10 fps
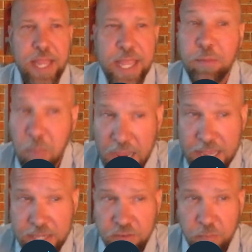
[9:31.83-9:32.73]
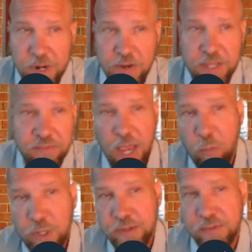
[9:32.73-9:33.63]
In my experience, I
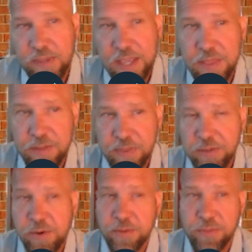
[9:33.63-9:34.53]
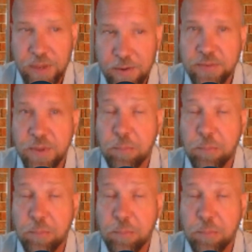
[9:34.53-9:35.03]
wouldn't say that there is a